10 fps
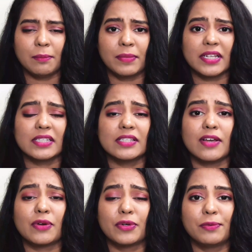because
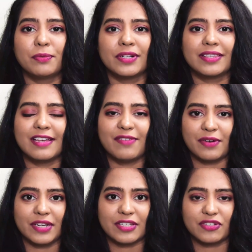you're going to put the
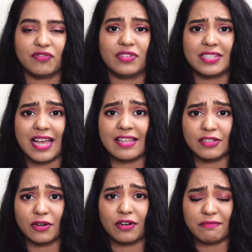foundation which
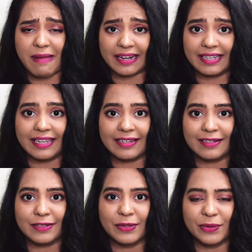has a lot of
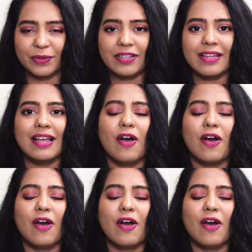bacterial growth